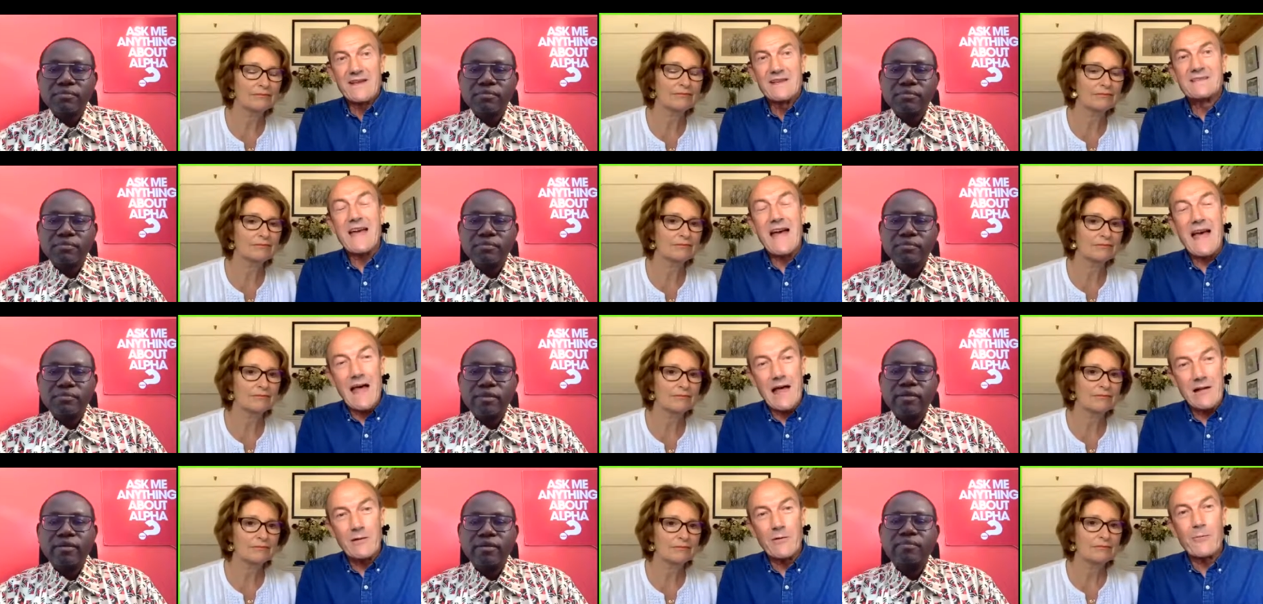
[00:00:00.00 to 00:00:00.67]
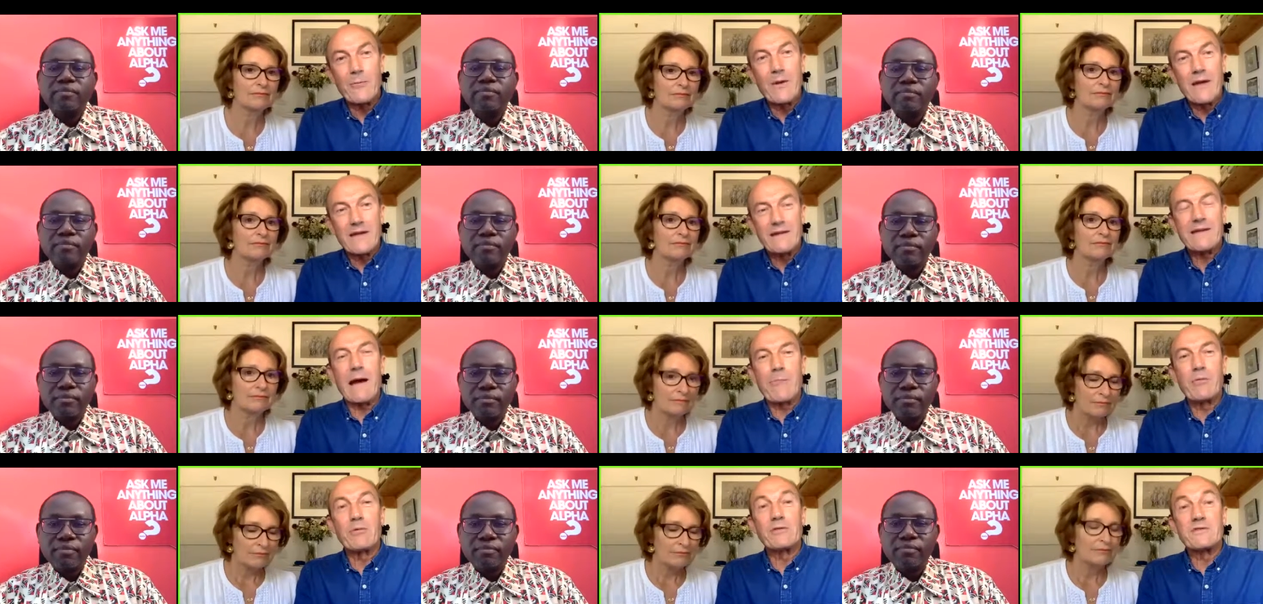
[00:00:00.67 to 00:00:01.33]
Speaker 1: to help
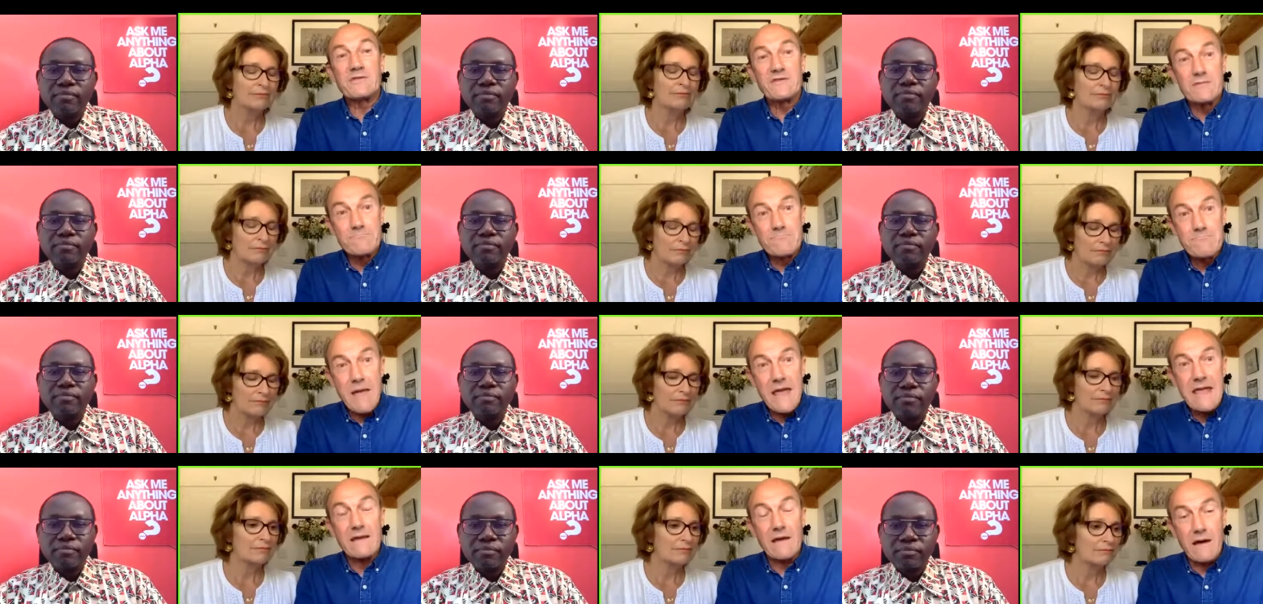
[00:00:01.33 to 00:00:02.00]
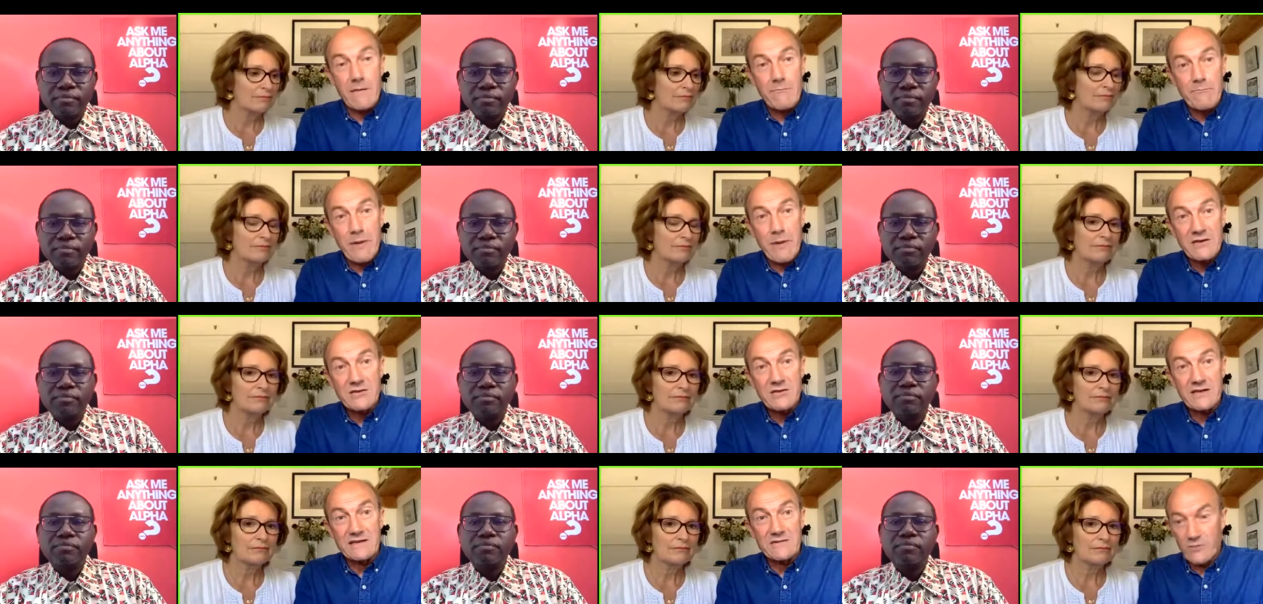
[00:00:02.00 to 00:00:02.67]
couples to make a
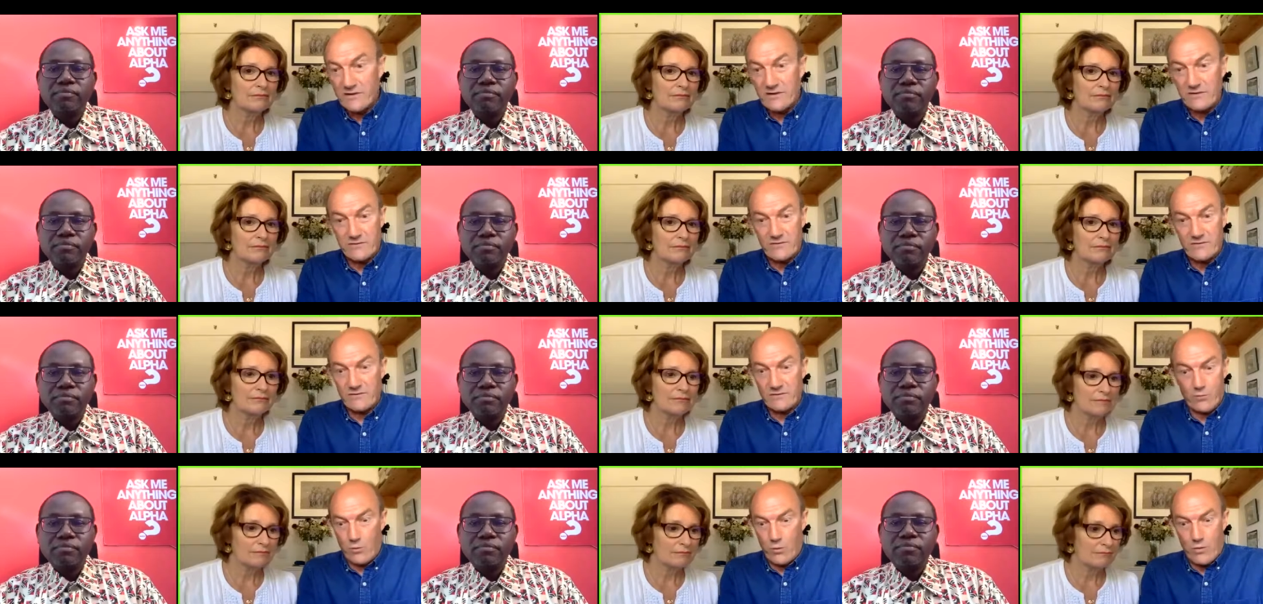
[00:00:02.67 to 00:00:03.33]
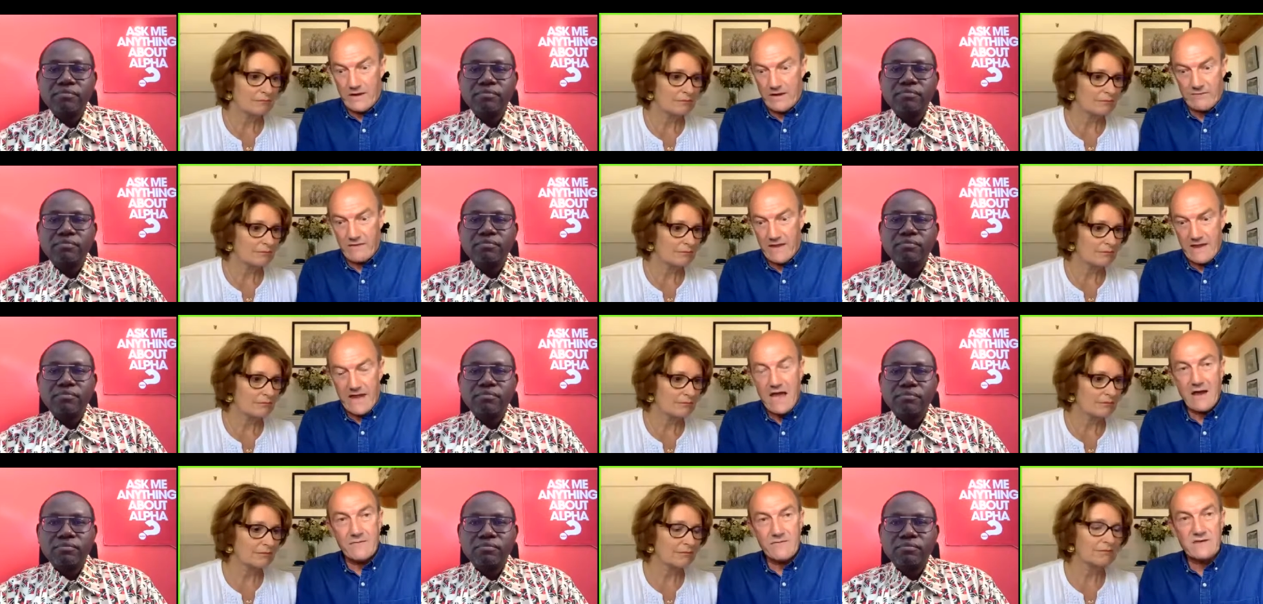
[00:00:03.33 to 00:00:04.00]
budget with whatever
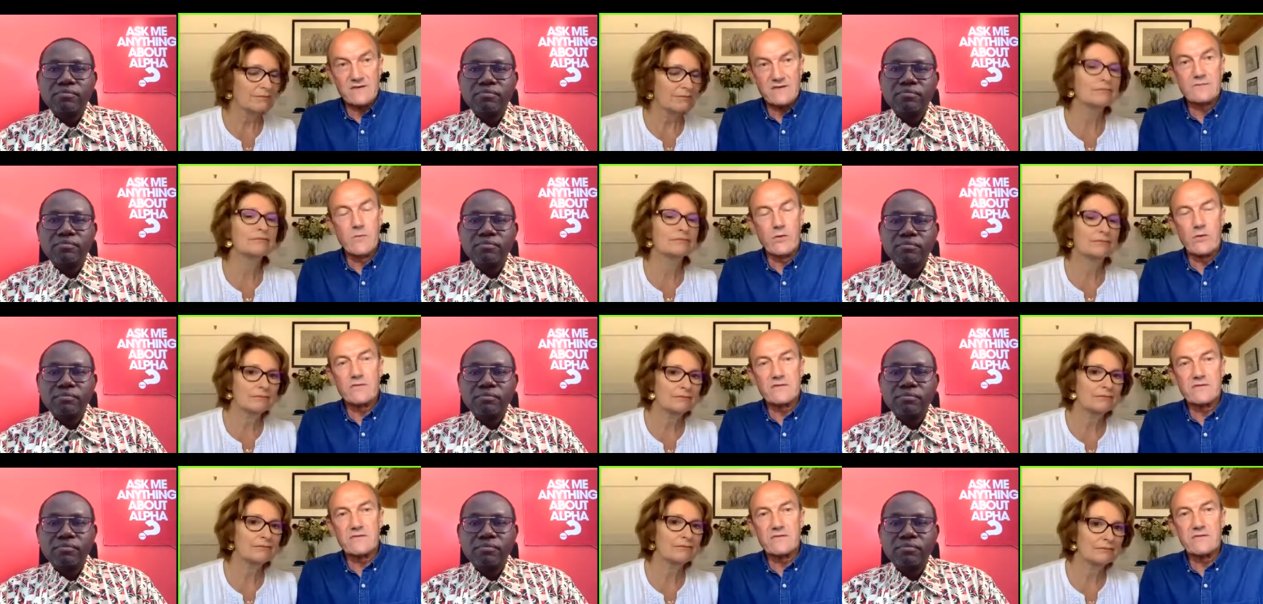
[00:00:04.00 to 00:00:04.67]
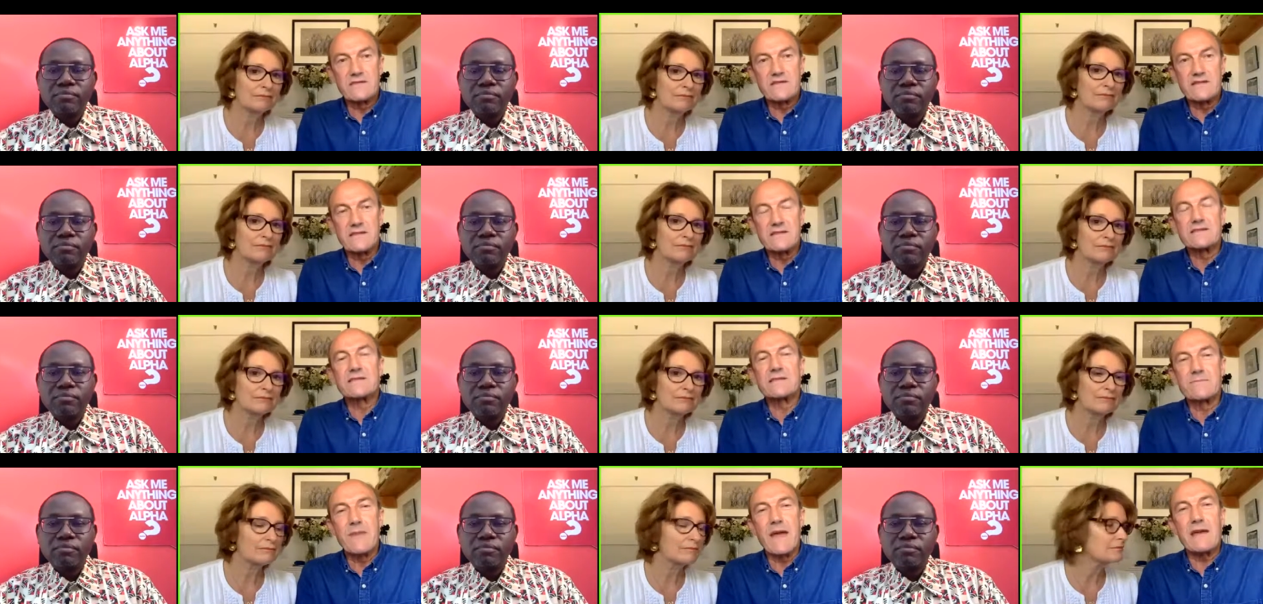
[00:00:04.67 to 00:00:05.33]
they have, the small resources
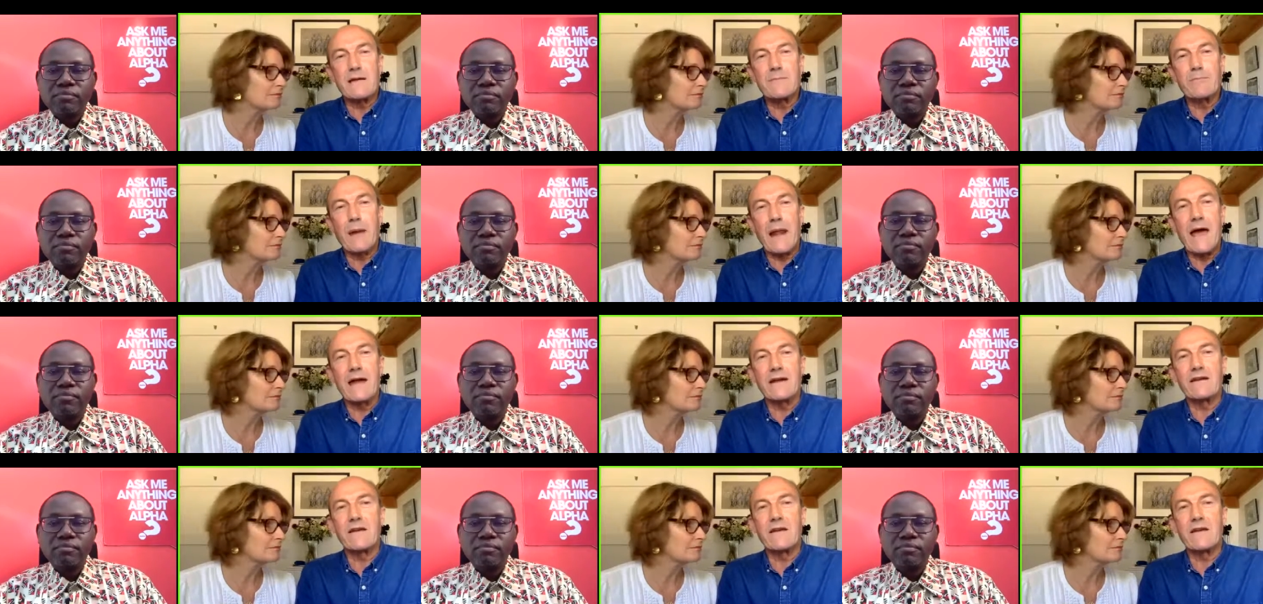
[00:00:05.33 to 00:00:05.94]
to make a plan